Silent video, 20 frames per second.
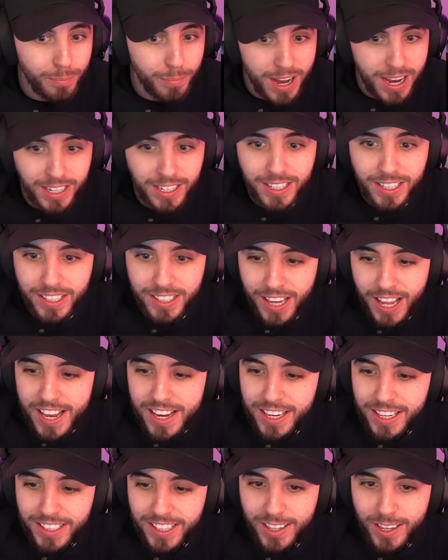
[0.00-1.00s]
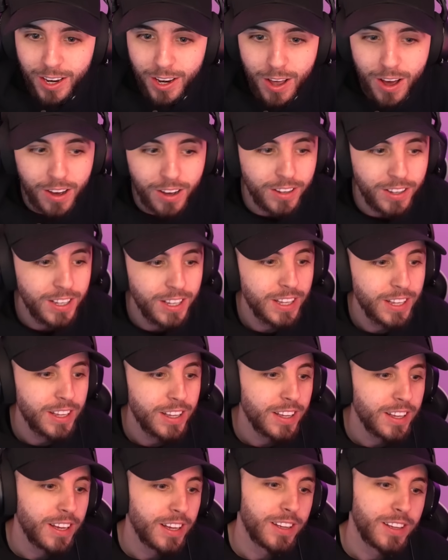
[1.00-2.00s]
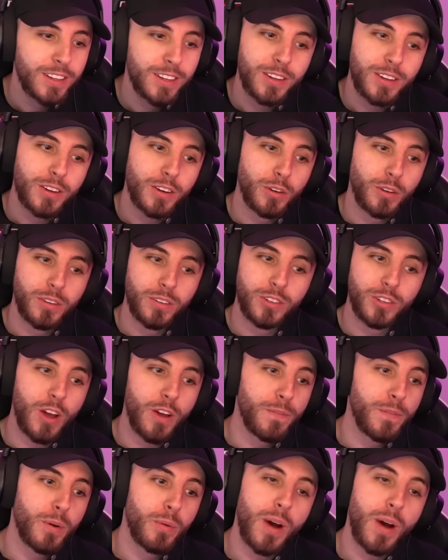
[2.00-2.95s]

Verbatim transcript: Back in the day, they did a lot. Don't